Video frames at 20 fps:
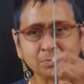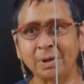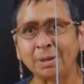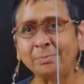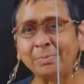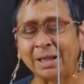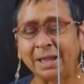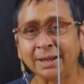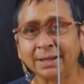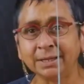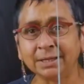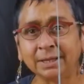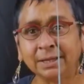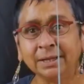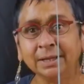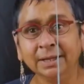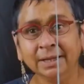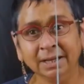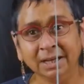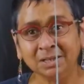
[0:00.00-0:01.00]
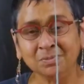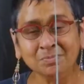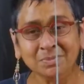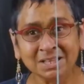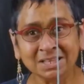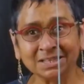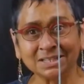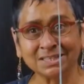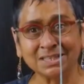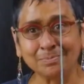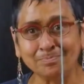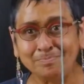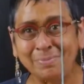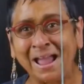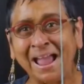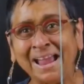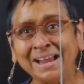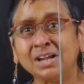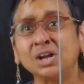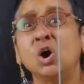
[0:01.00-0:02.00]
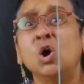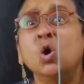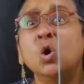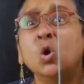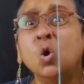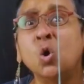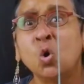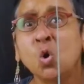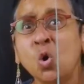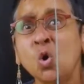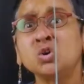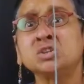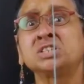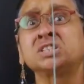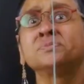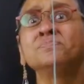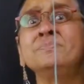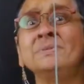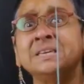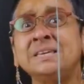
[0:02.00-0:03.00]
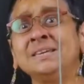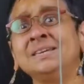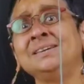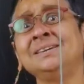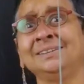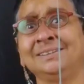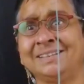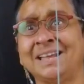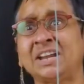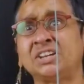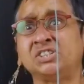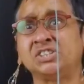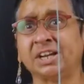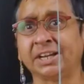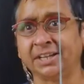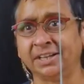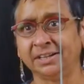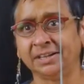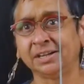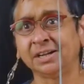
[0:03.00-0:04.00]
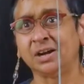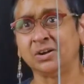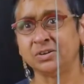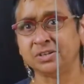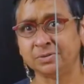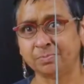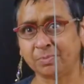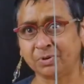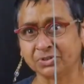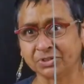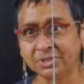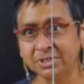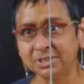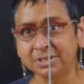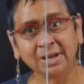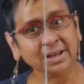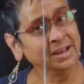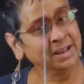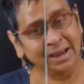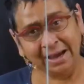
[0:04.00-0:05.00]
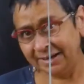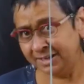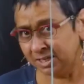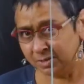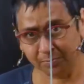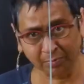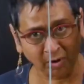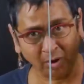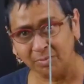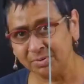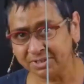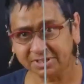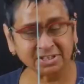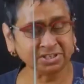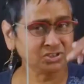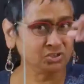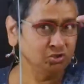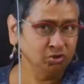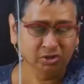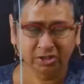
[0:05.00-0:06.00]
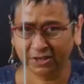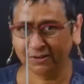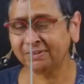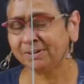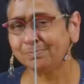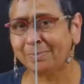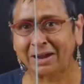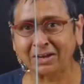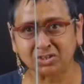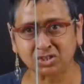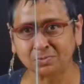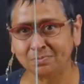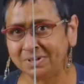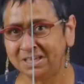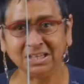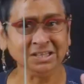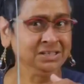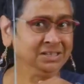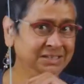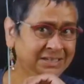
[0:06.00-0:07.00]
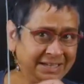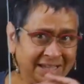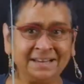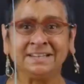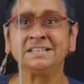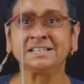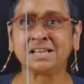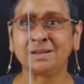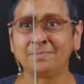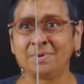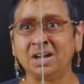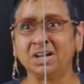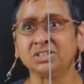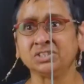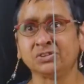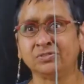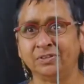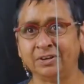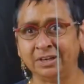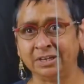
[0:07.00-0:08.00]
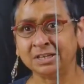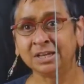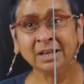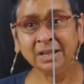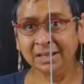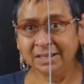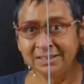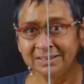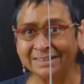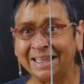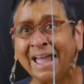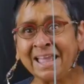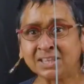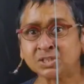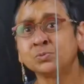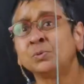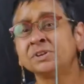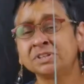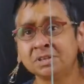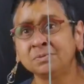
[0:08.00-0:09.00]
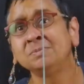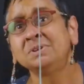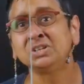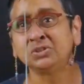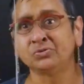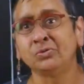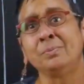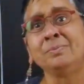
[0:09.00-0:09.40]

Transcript: my bank, it means the bank owes me that checking account deposit, and it promises to give it back to me anytime I ask for it. That's what it means for